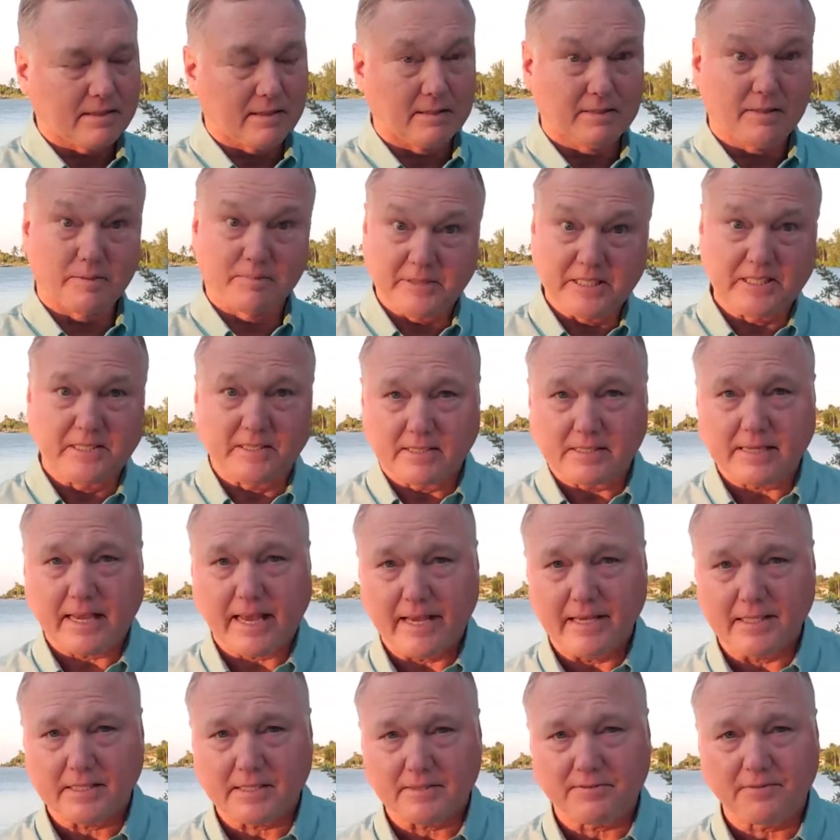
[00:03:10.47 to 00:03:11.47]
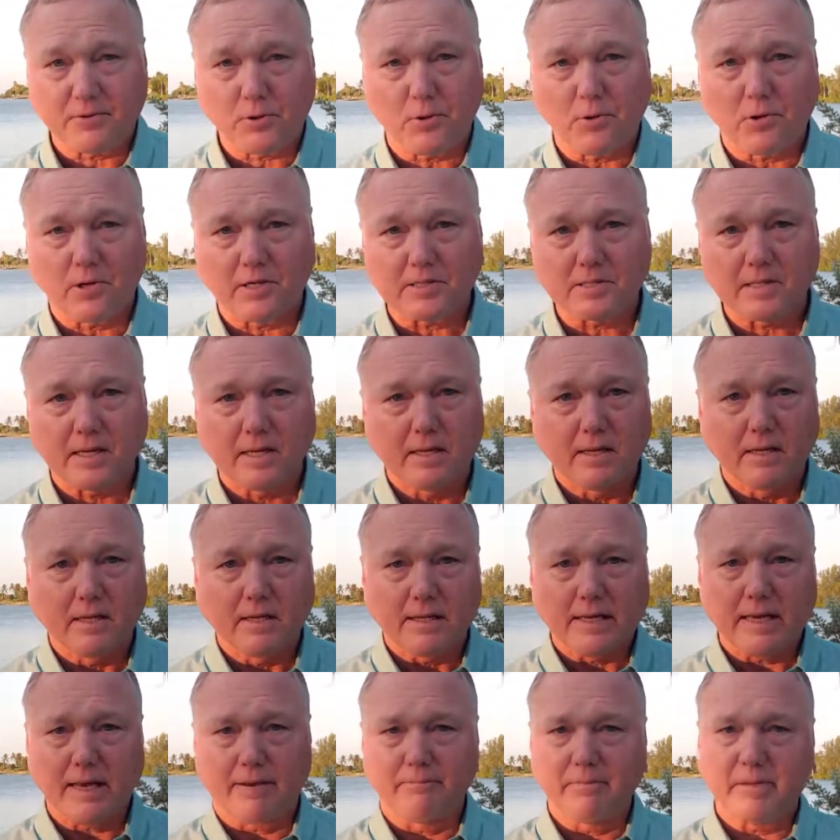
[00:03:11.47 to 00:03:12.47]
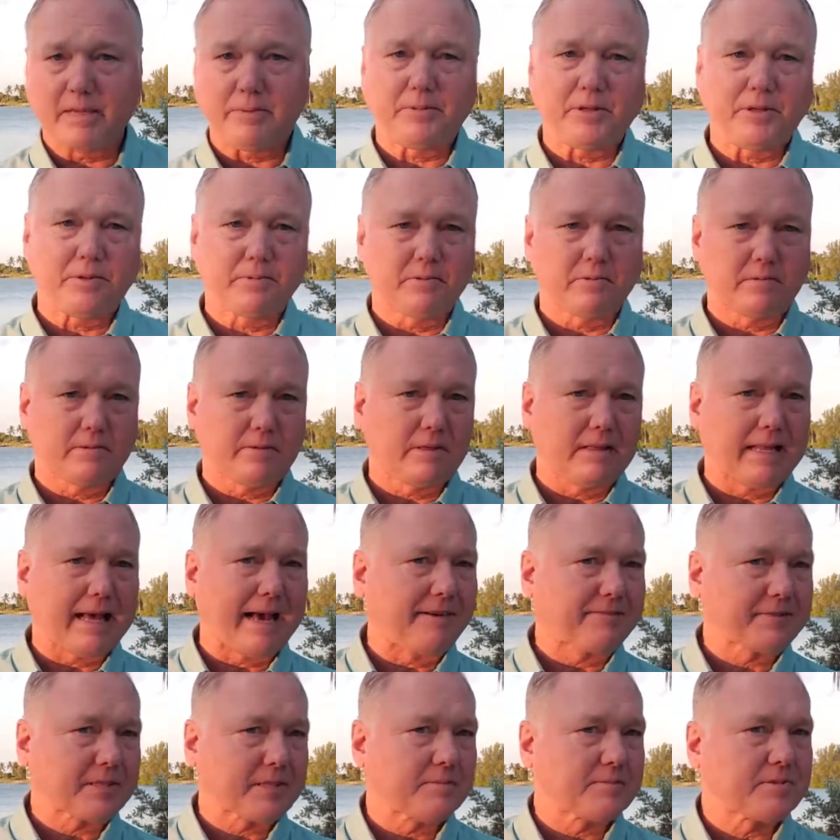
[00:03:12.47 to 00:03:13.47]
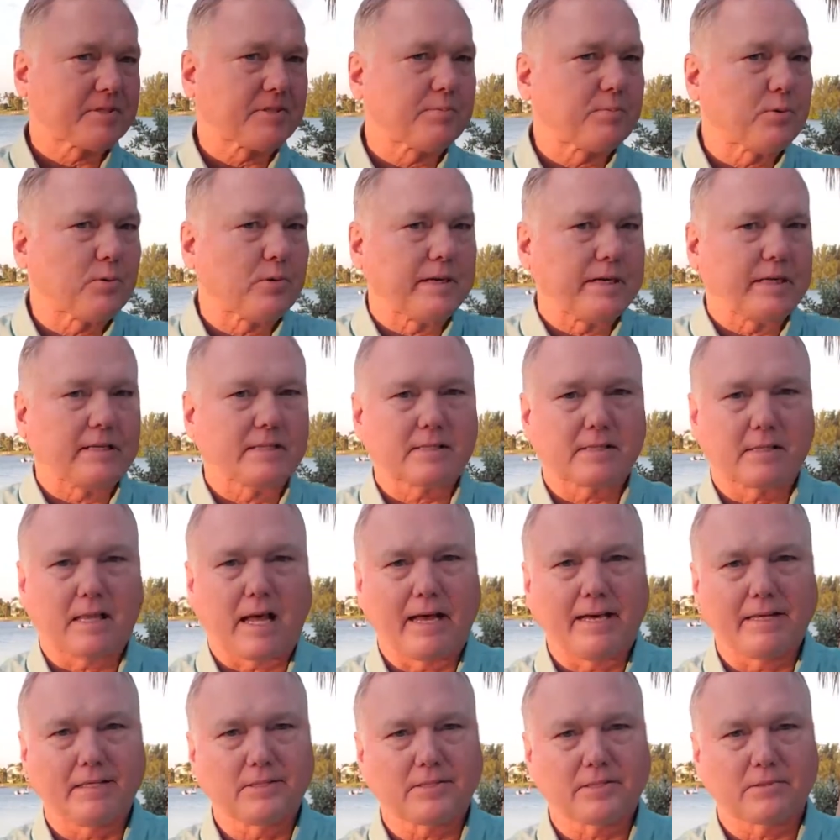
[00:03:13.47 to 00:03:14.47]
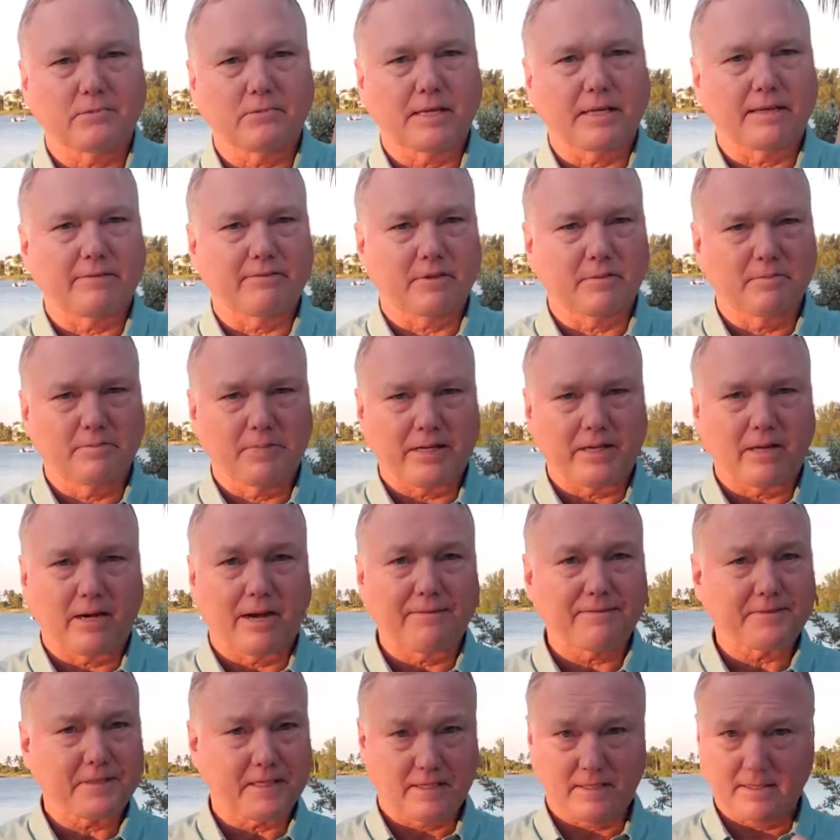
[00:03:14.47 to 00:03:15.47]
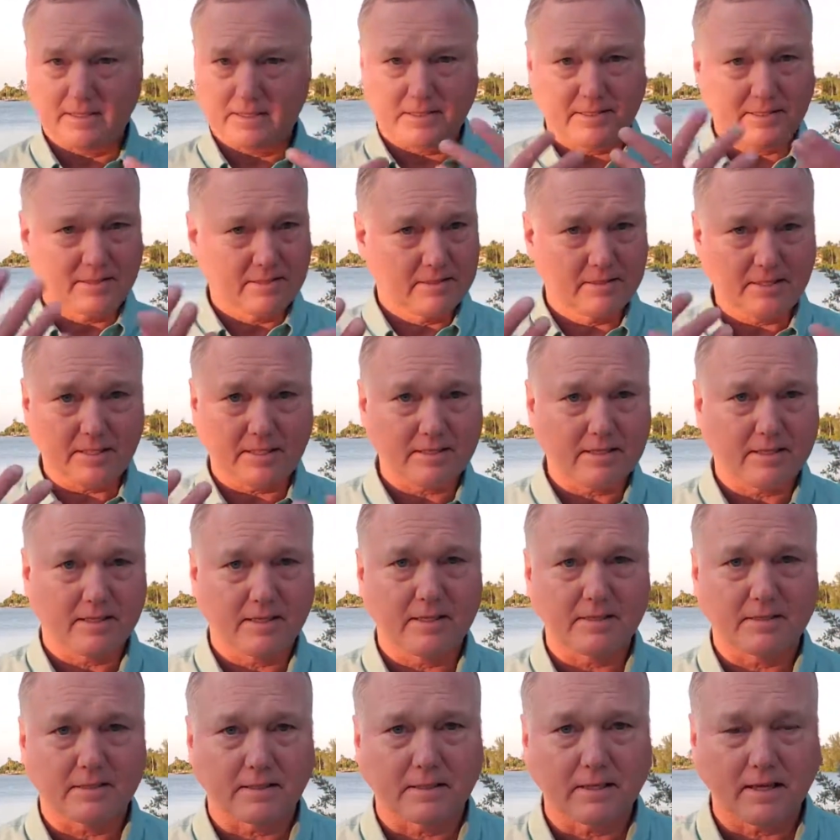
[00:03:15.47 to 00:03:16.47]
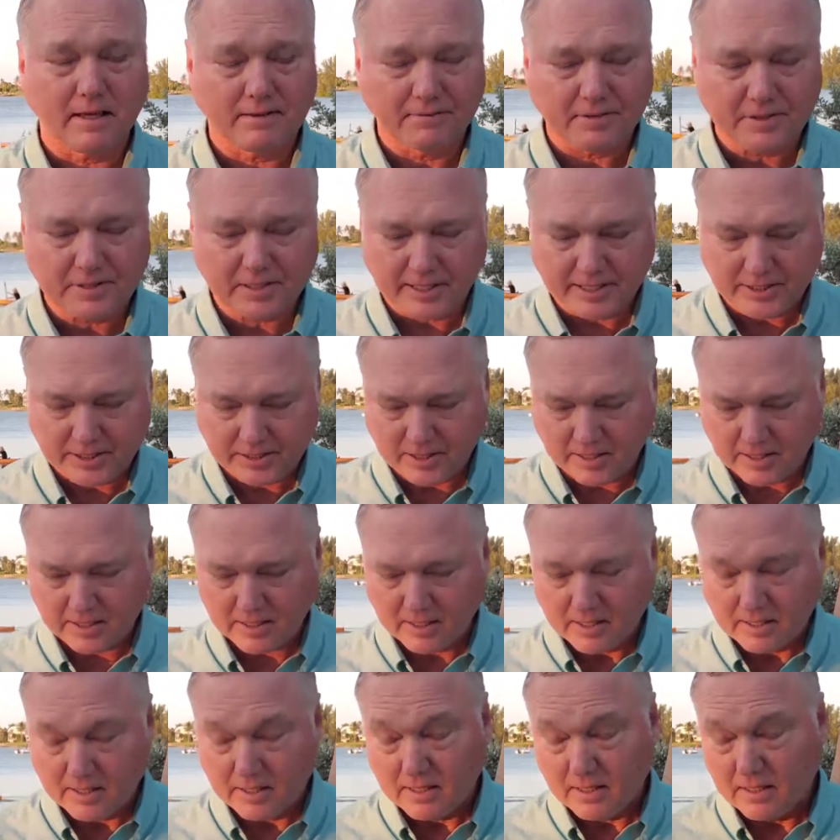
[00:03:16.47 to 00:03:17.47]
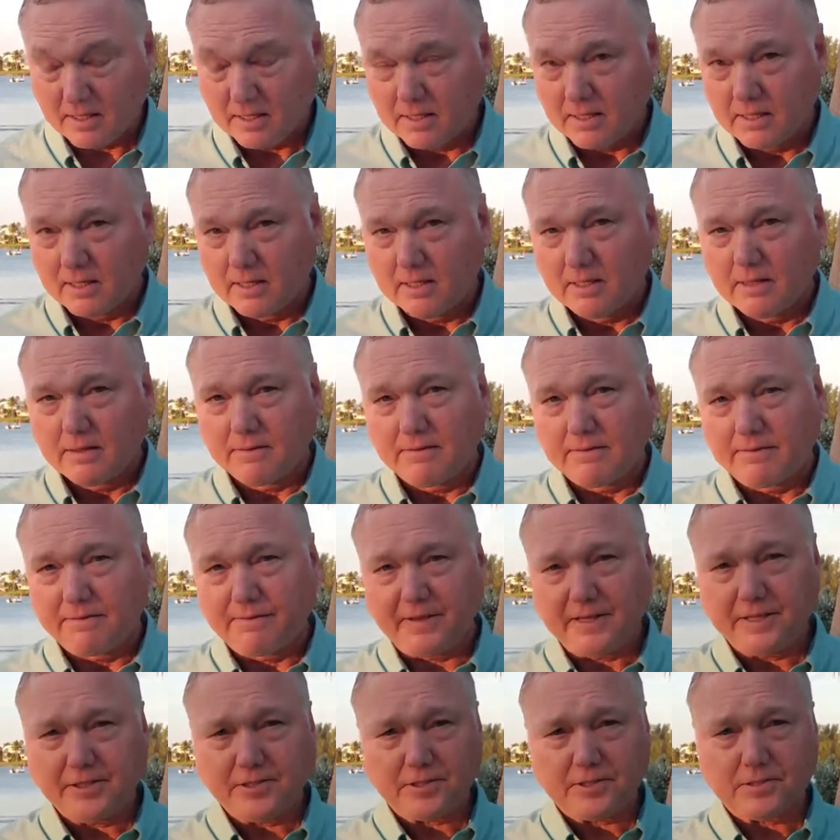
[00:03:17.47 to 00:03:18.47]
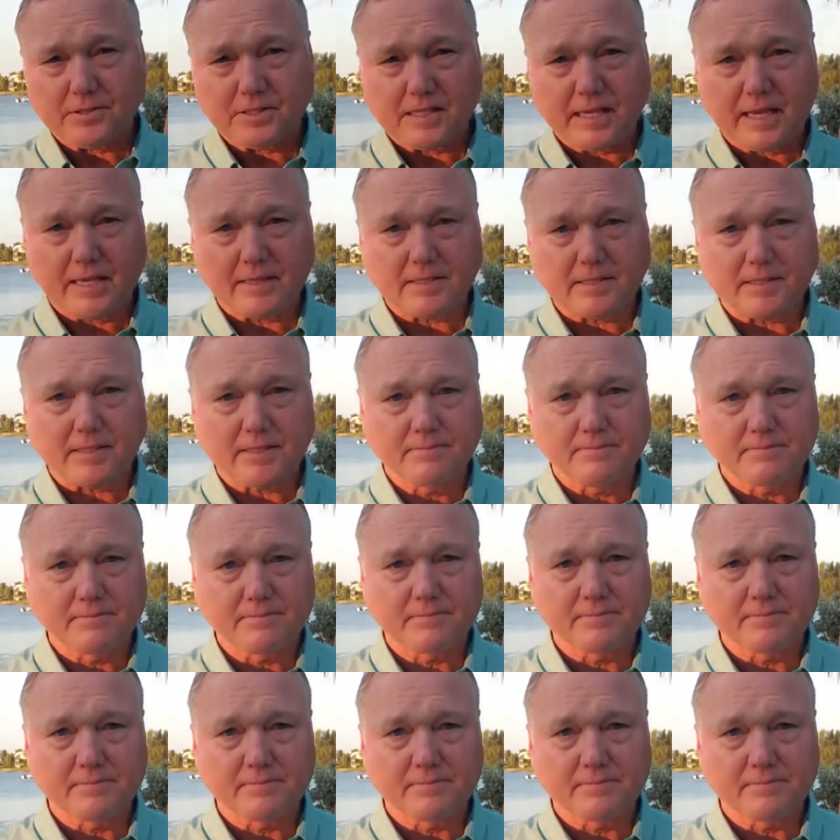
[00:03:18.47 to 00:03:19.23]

the business case, of course. Yeah, maybe you'll have some supporting slides or whatever, but often it's just this, a conversation. Feature sets,